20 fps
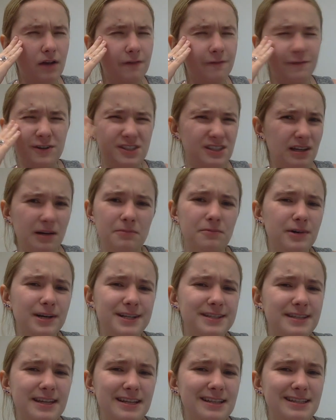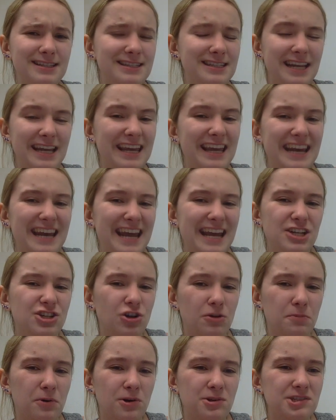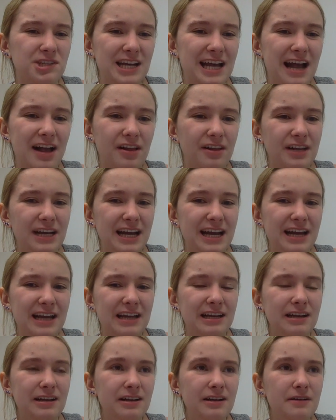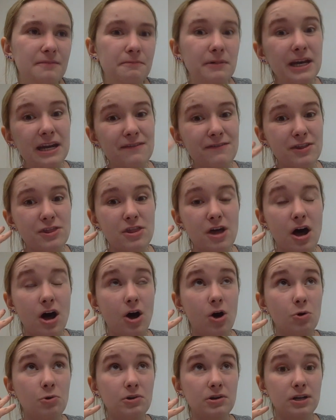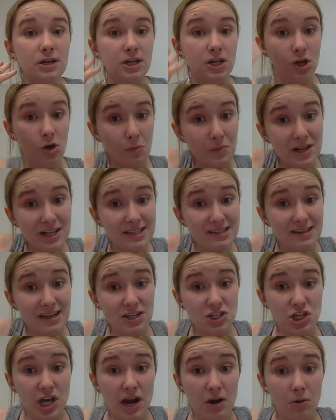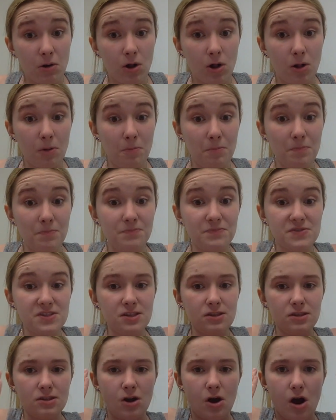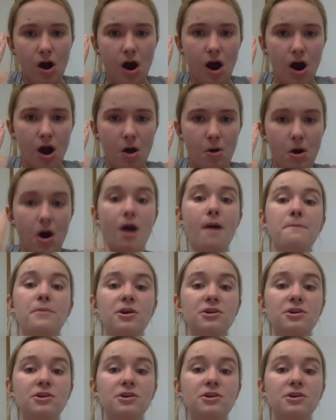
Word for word: for some reason teenager personality. But even though humans in general our